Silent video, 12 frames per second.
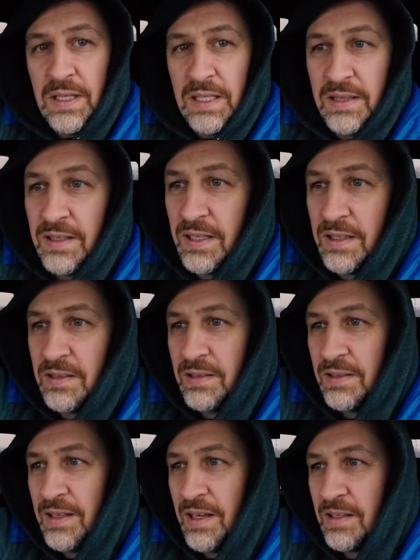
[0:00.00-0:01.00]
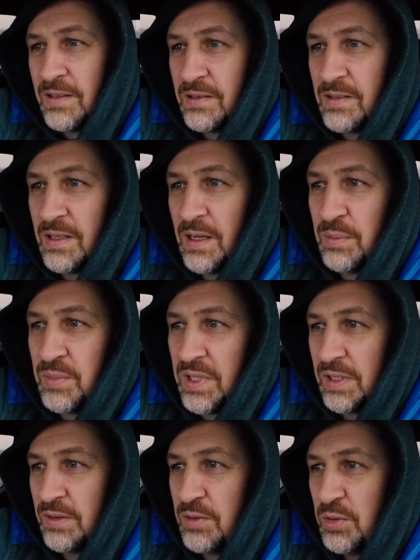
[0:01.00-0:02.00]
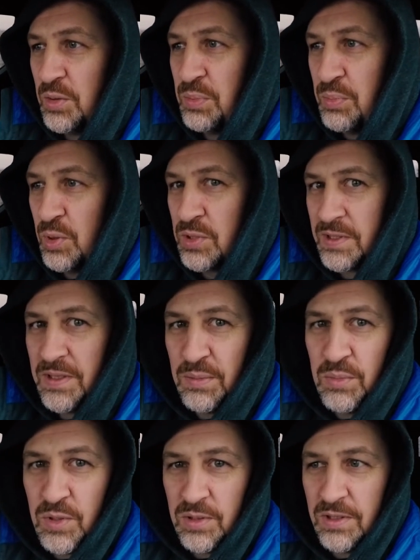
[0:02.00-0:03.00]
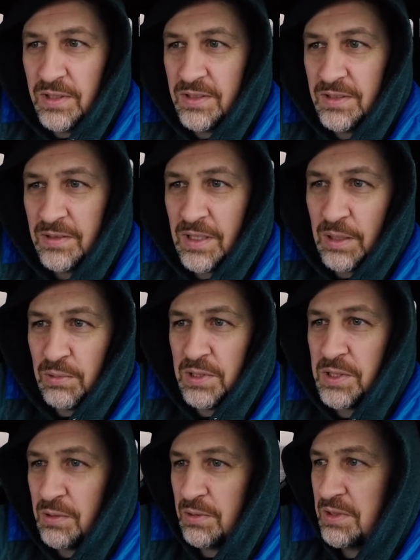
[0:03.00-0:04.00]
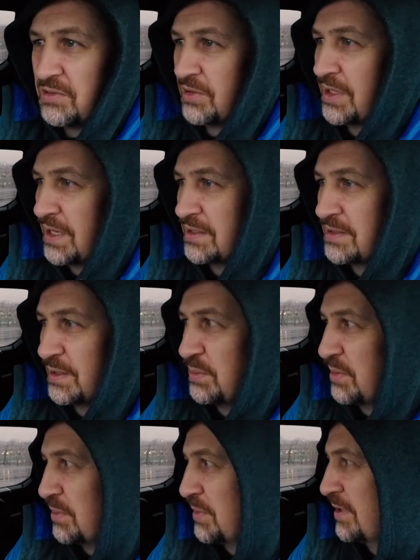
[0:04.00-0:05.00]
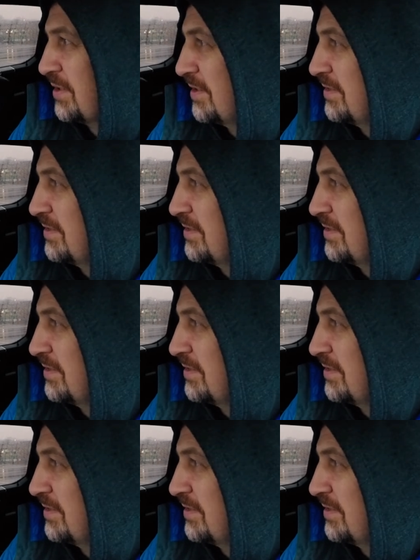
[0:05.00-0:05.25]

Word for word: i did get something to boost the mood i will show it to you guys in a moment